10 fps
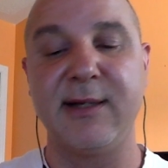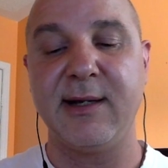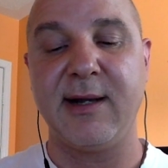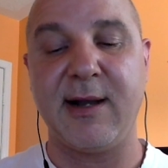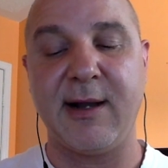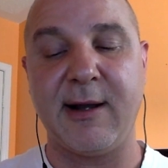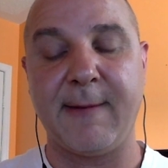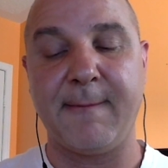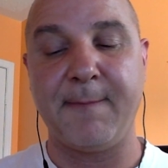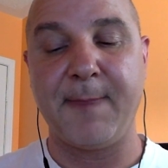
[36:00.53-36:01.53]

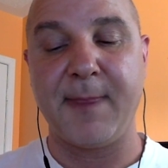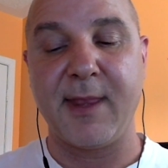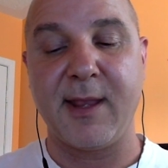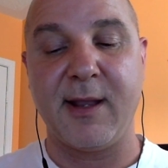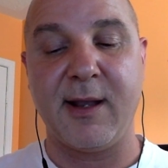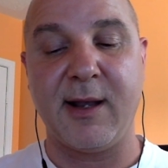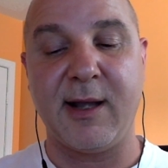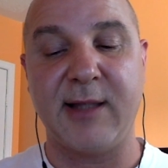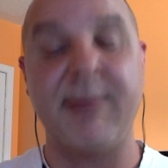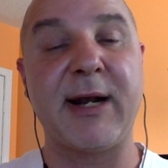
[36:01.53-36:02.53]

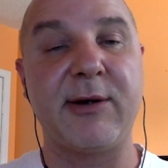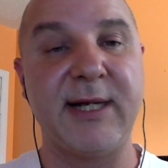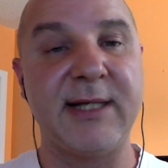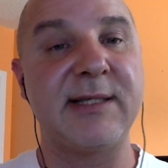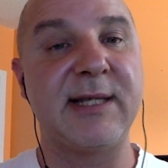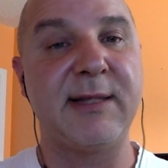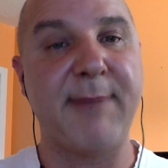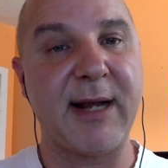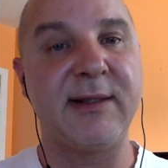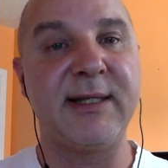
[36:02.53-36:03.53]
the better it is and the
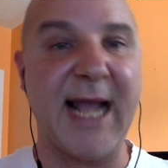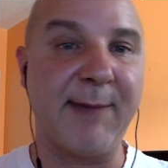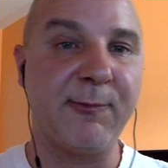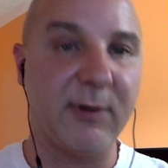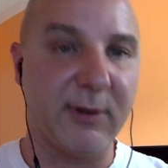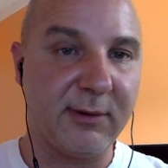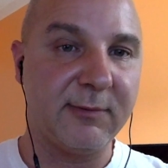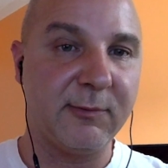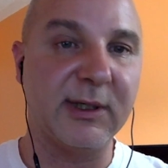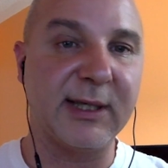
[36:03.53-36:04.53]
better the app will
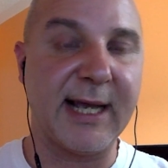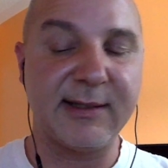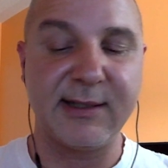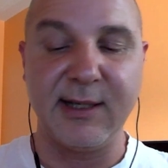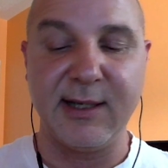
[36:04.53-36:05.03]
get.